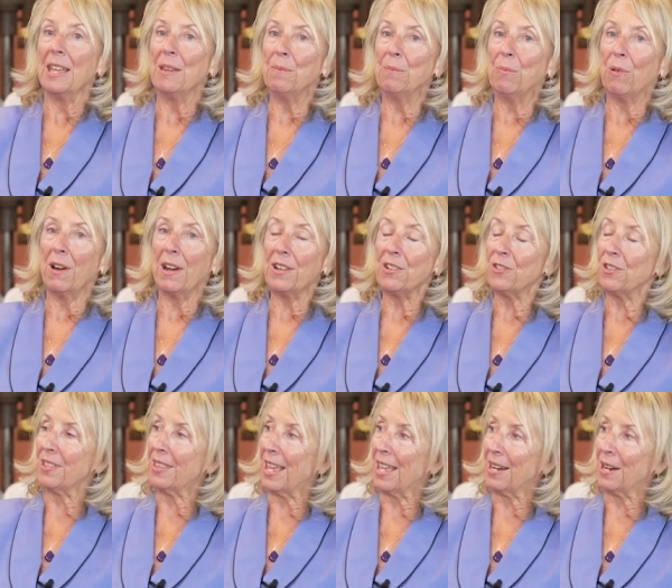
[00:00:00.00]
And prior
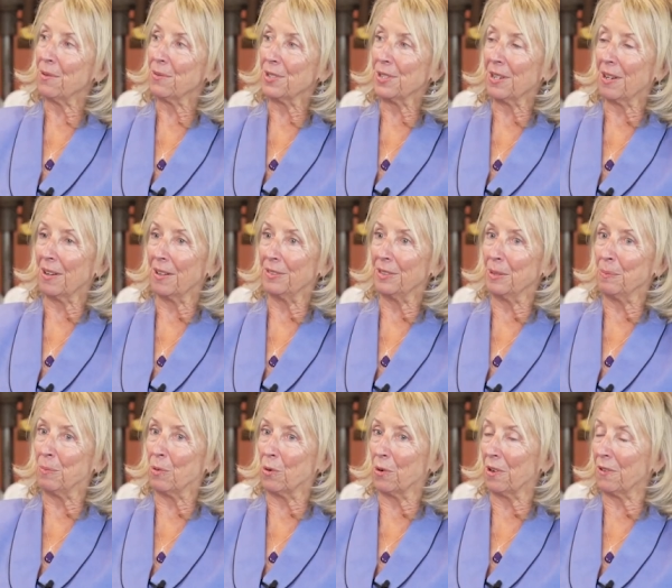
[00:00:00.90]
to that, I was on the
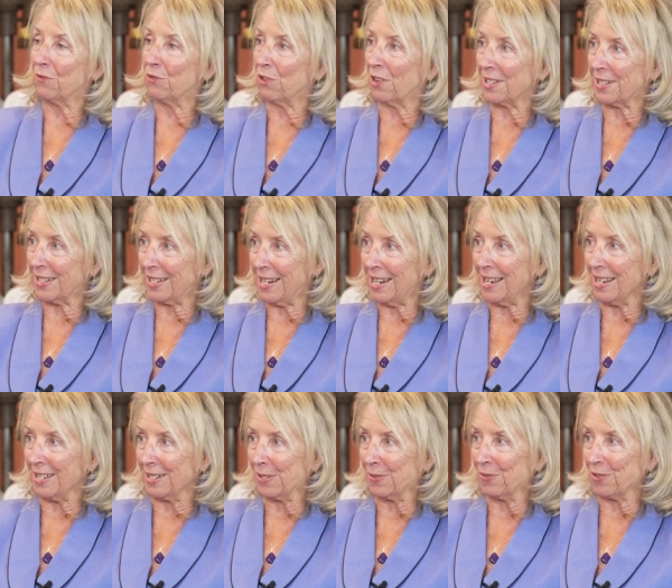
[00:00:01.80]
board of
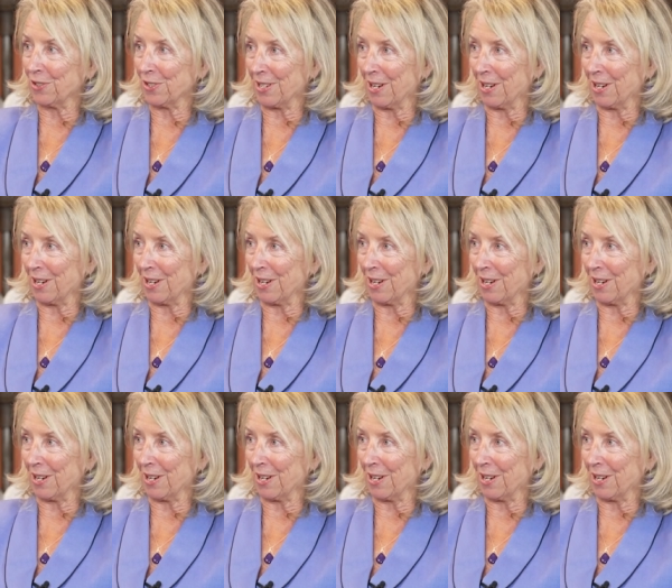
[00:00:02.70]
trustees for